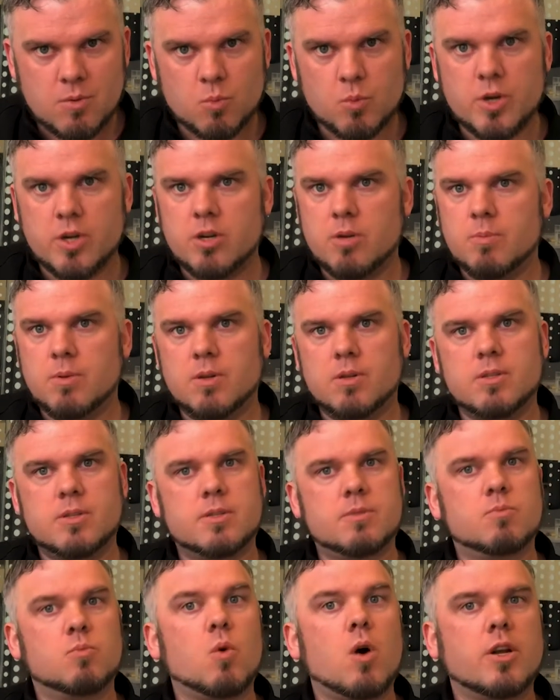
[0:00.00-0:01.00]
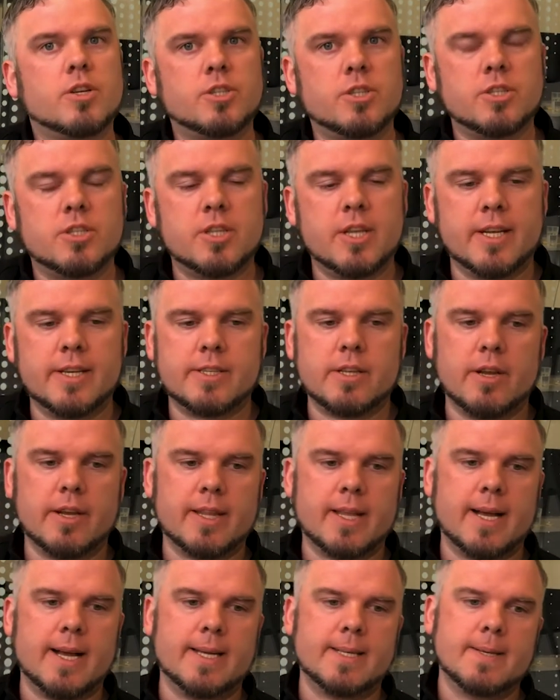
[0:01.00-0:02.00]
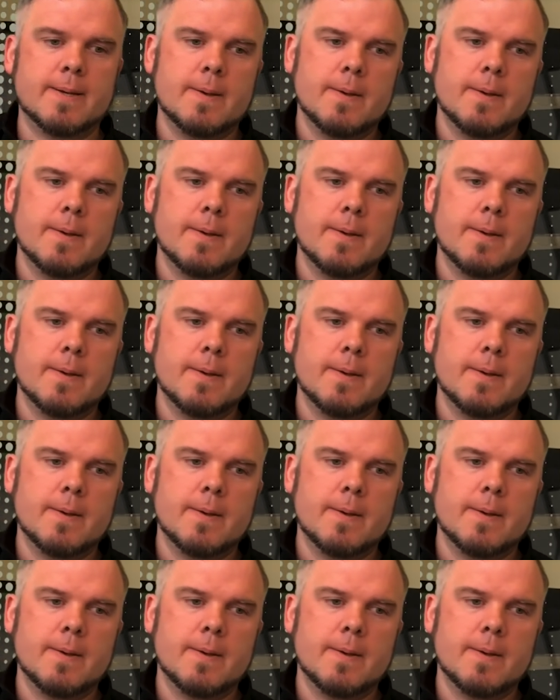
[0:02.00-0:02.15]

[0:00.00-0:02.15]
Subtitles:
wearables, watches, things like that.